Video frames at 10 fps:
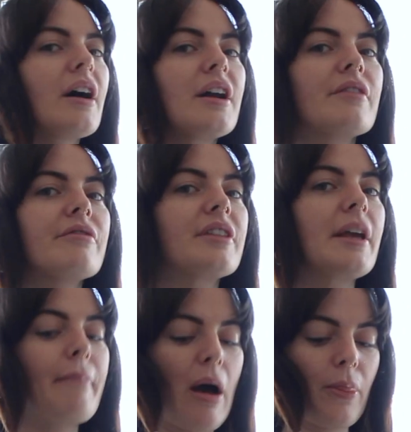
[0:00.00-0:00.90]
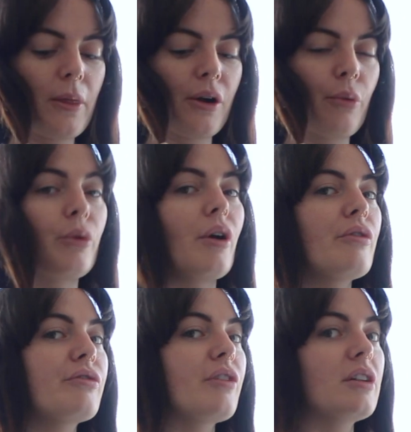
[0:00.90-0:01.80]
kind of the amount that I want
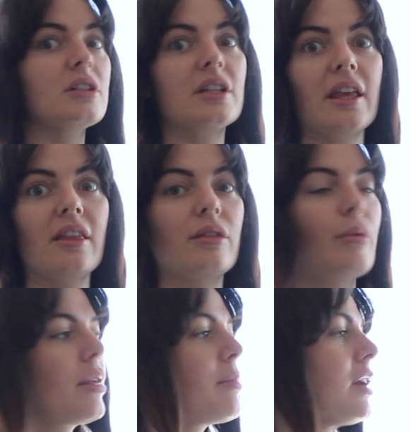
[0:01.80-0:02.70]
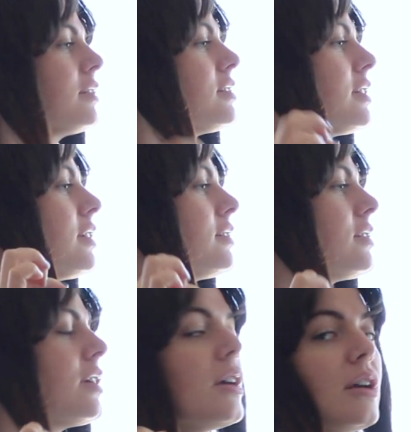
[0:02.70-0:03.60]
off underneath where the band
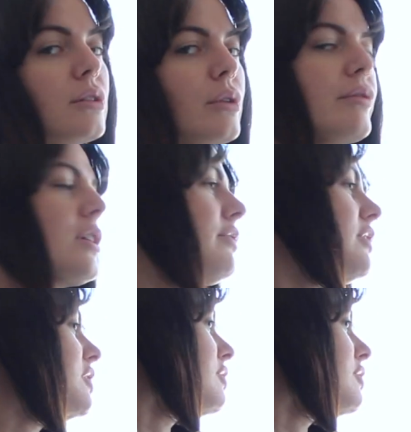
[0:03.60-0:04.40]
sits. So I really